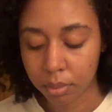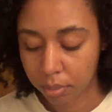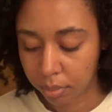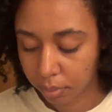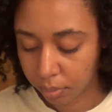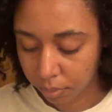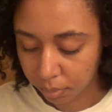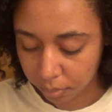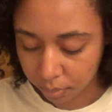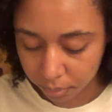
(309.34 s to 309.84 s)

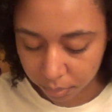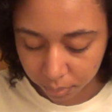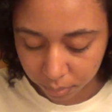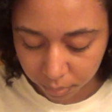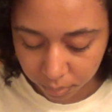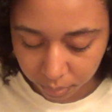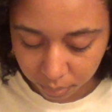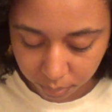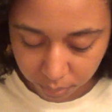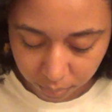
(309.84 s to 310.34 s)

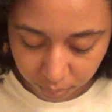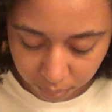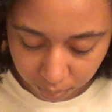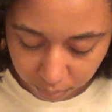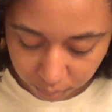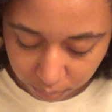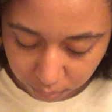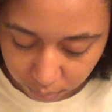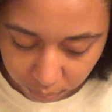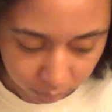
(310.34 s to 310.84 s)

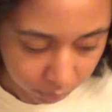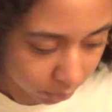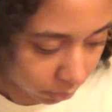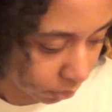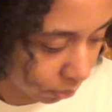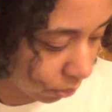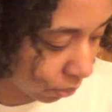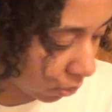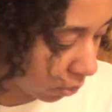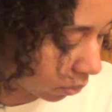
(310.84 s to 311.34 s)

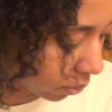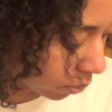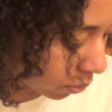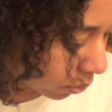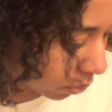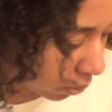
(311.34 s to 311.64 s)
[no speech]